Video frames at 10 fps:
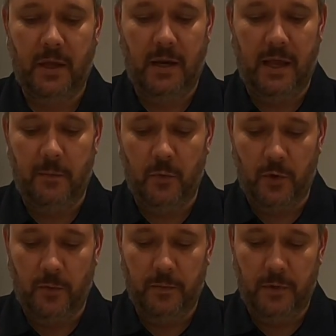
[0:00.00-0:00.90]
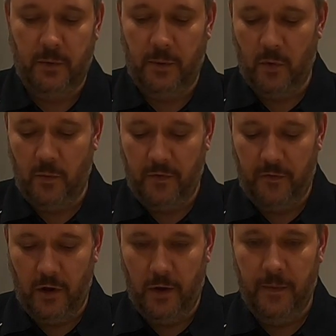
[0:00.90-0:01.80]
labelled up, knowing what
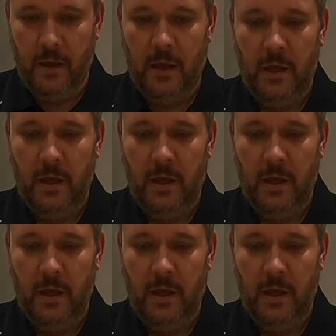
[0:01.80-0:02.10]
we've got.